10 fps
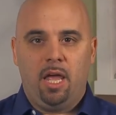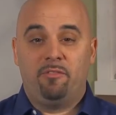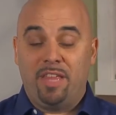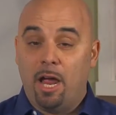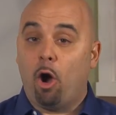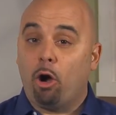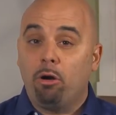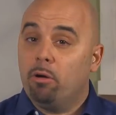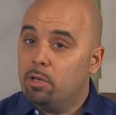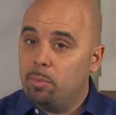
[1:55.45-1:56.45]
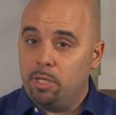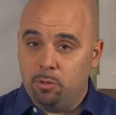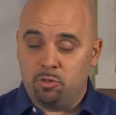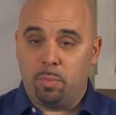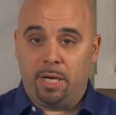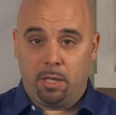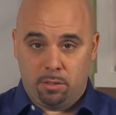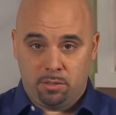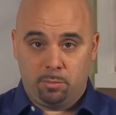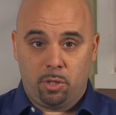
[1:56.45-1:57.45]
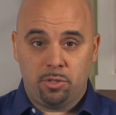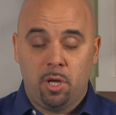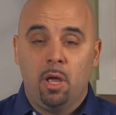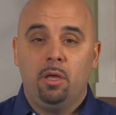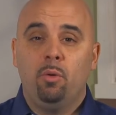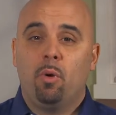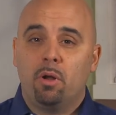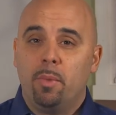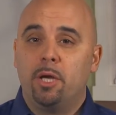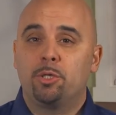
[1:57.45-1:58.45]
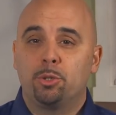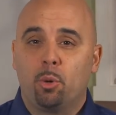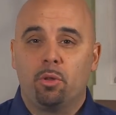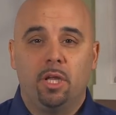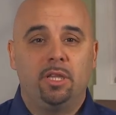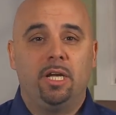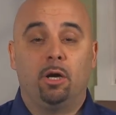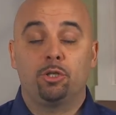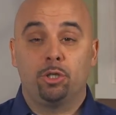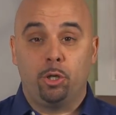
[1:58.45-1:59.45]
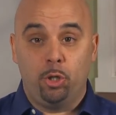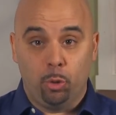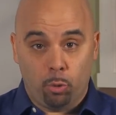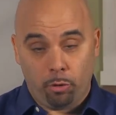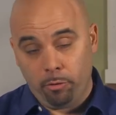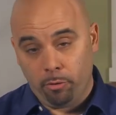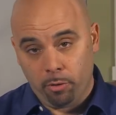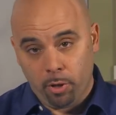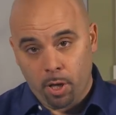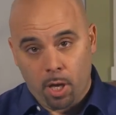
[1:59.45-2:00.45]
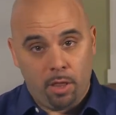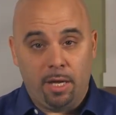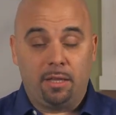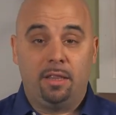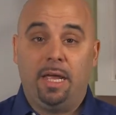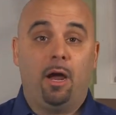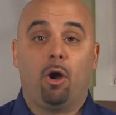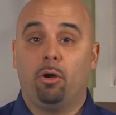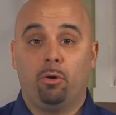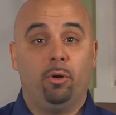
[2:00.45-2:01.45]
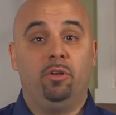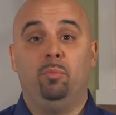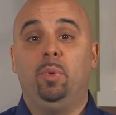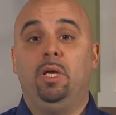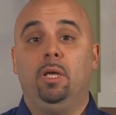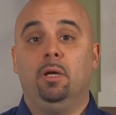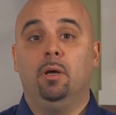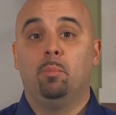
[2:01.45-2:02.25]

If they are going to be used by customers, you want to make sure that they are secured, that they aren't going to be